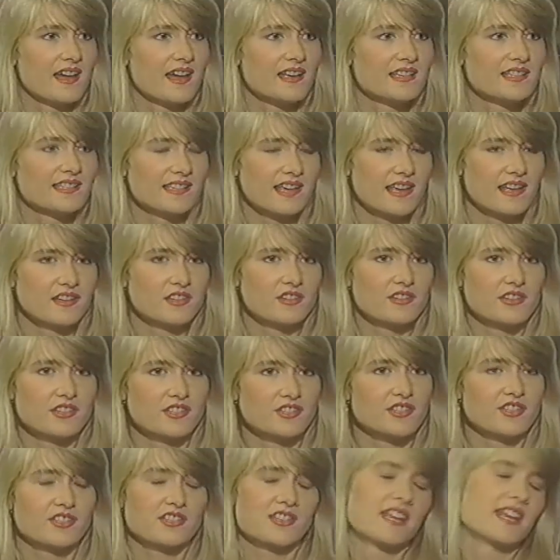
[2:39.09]
Sailor is
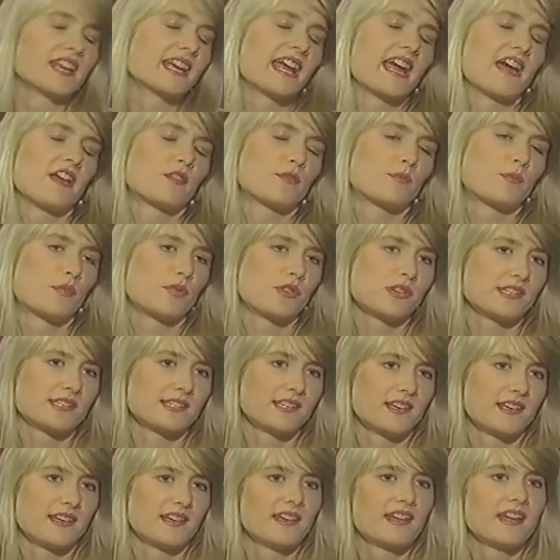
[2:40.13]
just getting out of
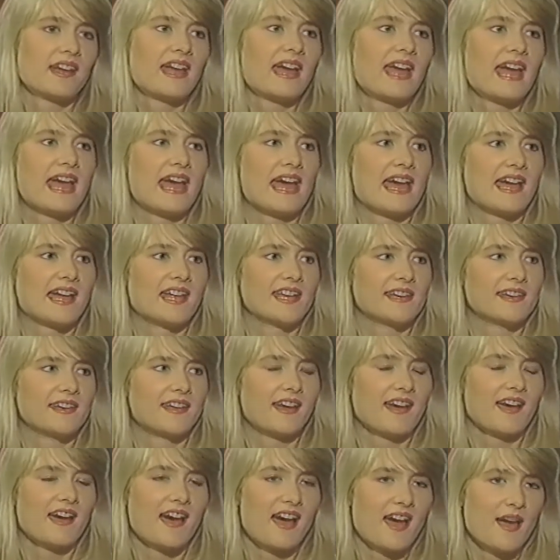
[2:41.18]
prison, and
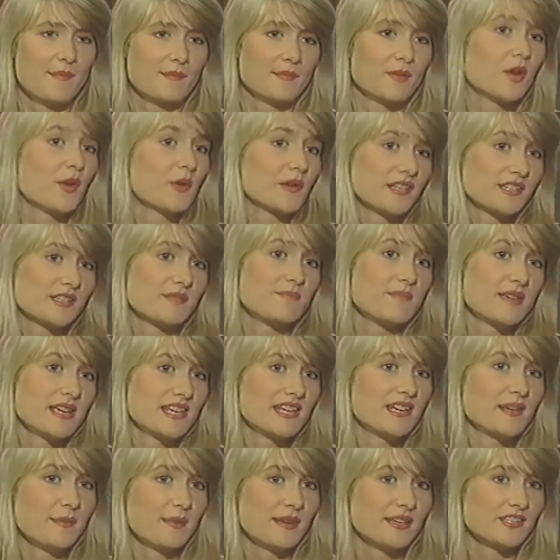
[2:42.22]
I'm going to meet
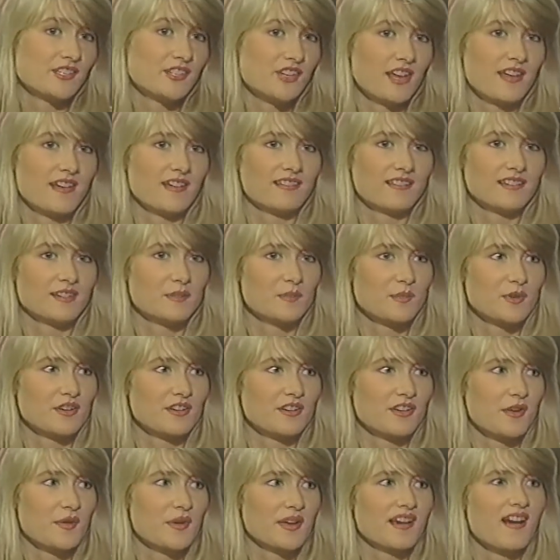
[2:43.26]
him at jail, and we're
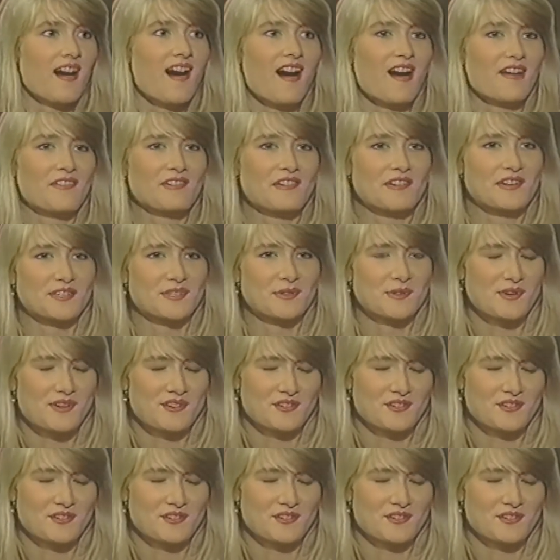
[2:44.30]
going off onto our